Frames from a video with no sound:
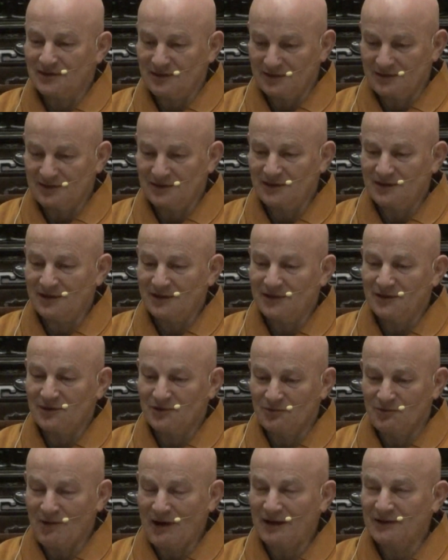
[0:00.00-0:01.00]
the
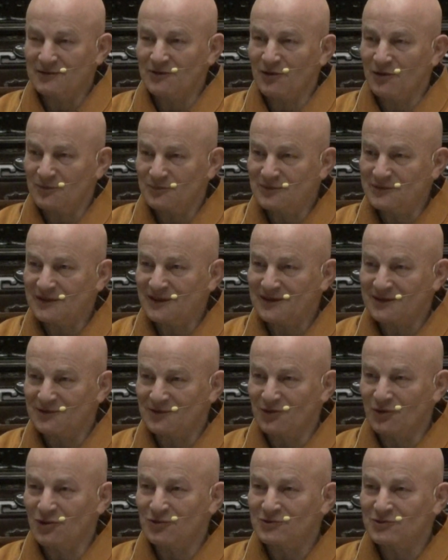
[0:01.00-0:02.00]
one object,
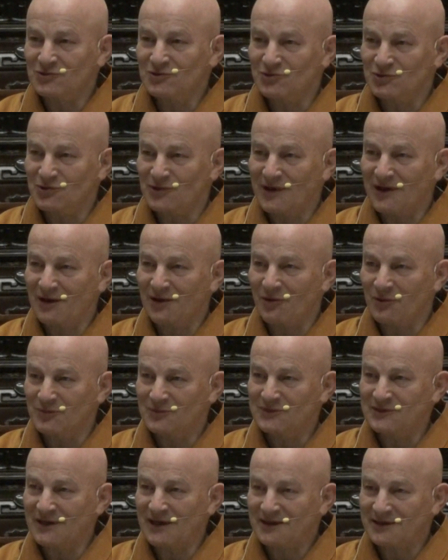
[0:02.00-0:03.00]
non-dual
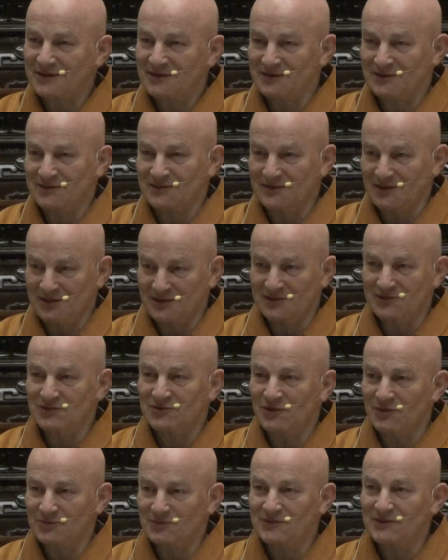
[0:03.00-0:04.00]
object. And this
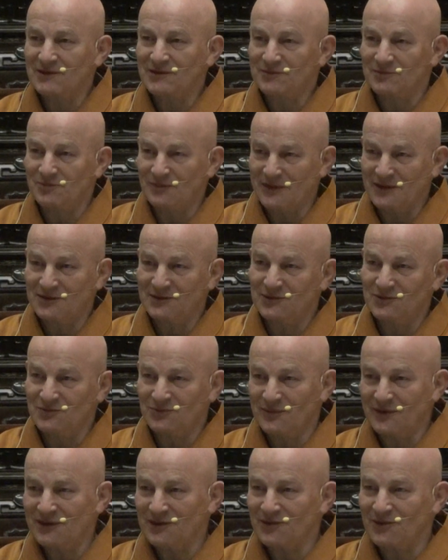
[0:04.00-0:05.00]
object may you
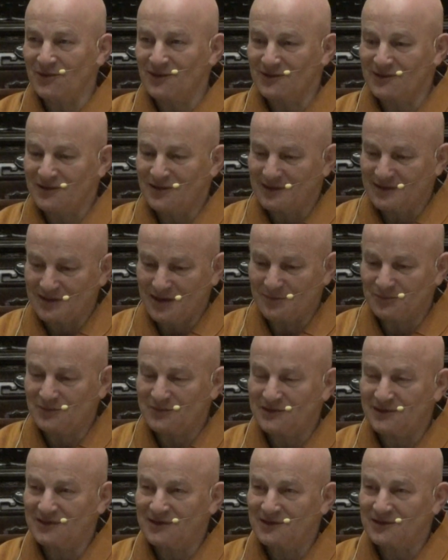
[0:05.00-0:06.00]
may call
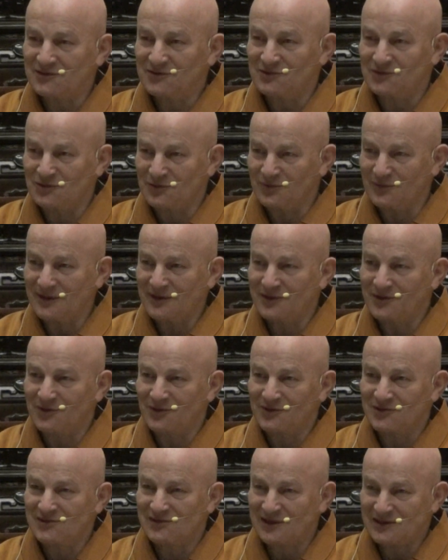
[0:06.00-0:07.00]
emptiness, you may
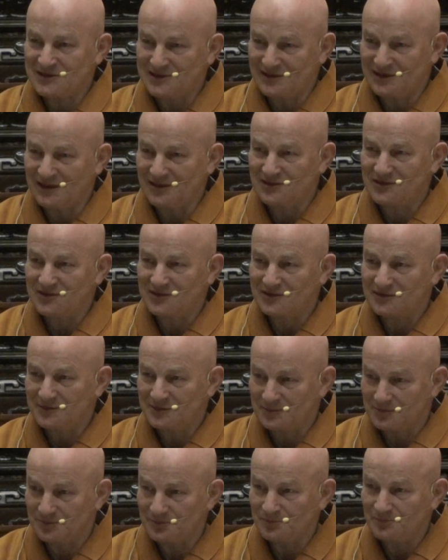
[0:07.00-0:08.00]
call suchness.
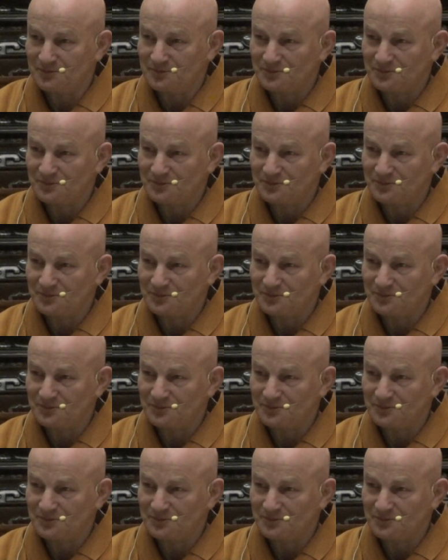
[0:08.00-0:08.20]
Hmm?